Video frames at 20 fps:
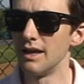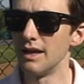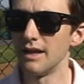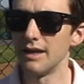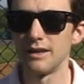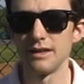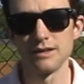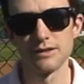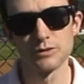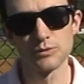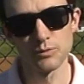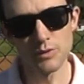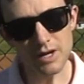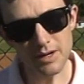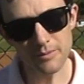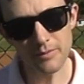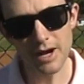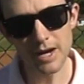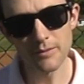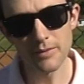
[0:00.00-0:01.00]
It is
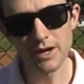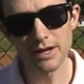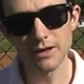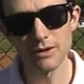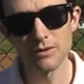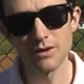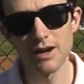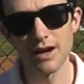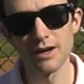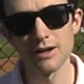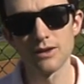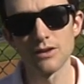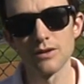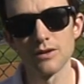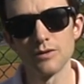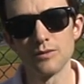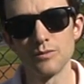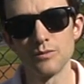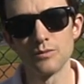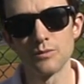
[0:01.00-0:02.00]
written by Mike O'Connell,
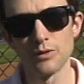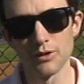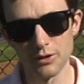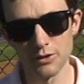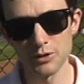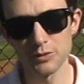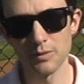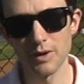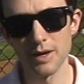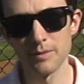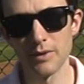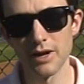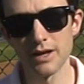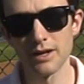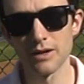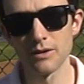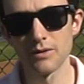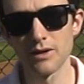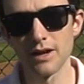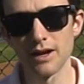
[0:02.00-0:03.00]
produced by
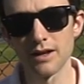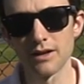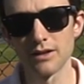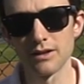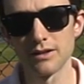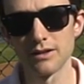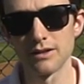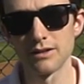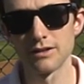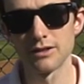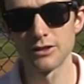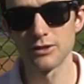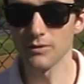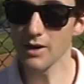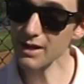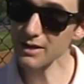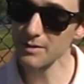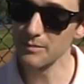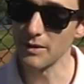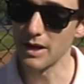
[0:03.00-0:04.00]
Mike O'Connell,
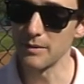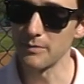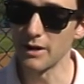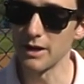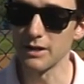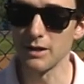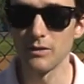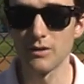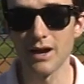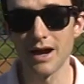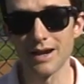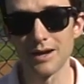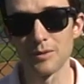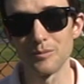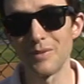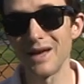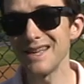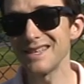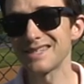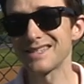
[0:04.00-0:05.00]
directed by Mike O'Connell,
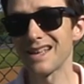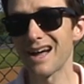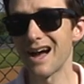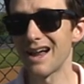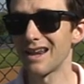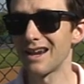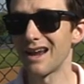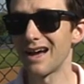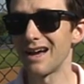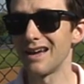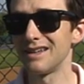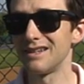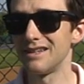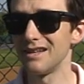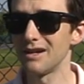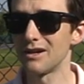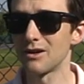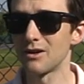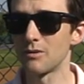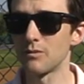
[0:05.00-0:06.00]
based on an
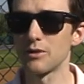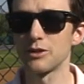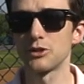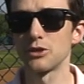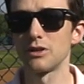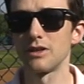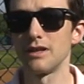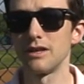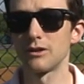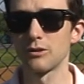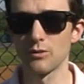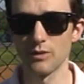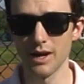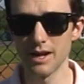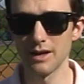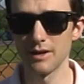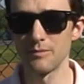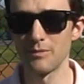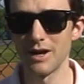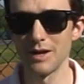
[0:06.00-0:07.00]
idea originally
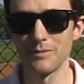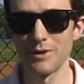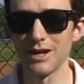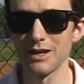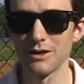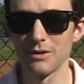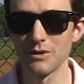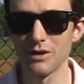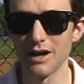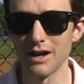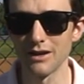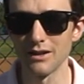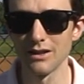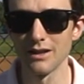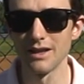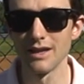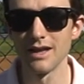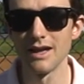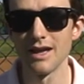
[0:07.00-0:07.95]
created by Mike O'Connell,